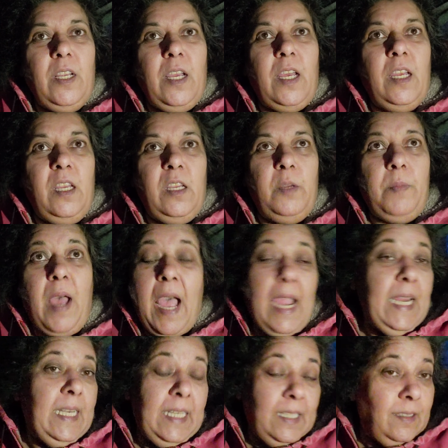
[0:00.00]
um,
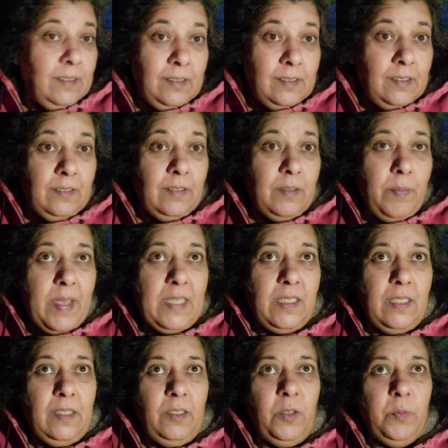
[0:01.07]
hiding the best
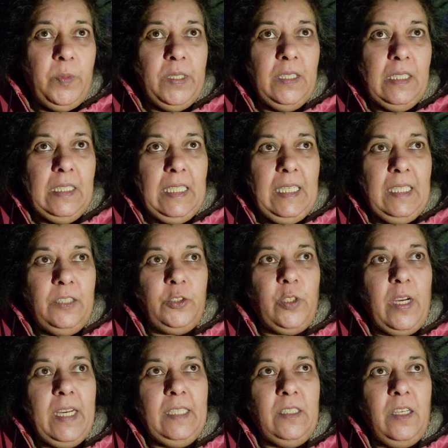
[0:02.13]
of their ability and
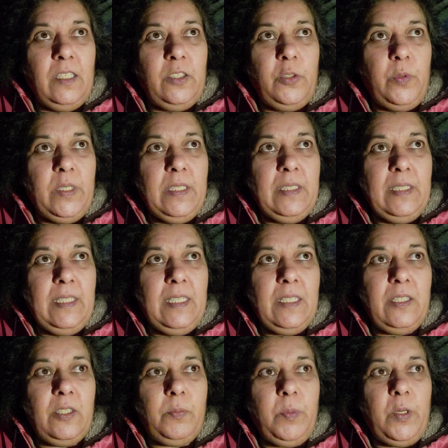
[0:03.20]
trying not to
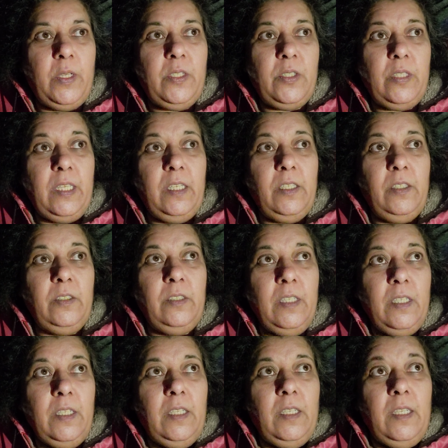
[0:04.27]
exist because their
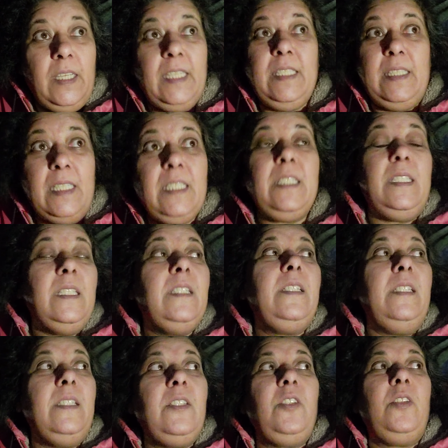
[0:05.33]
existence
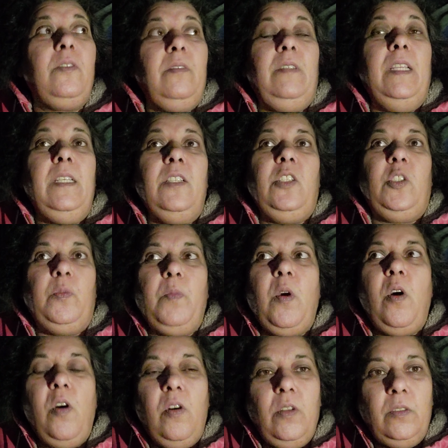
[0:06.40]
is in a
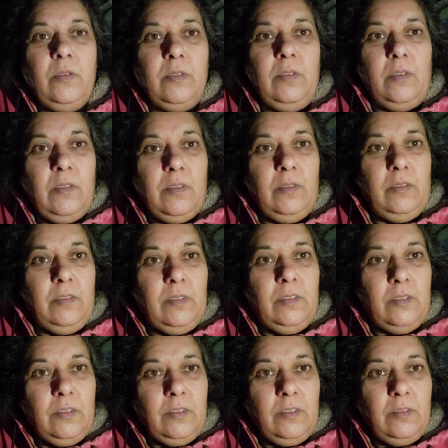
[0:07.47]
small,
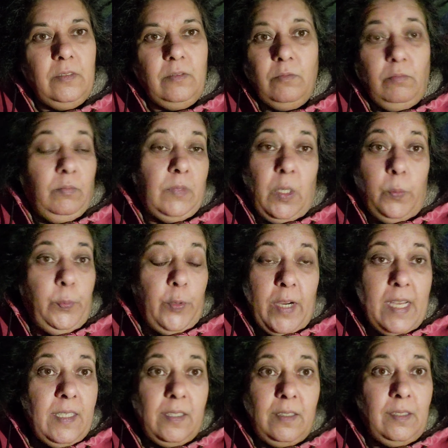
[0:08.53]

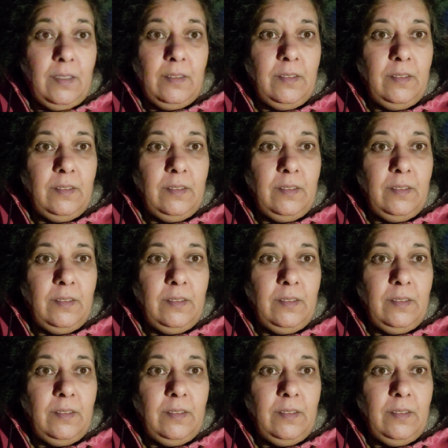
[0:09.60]
oppressed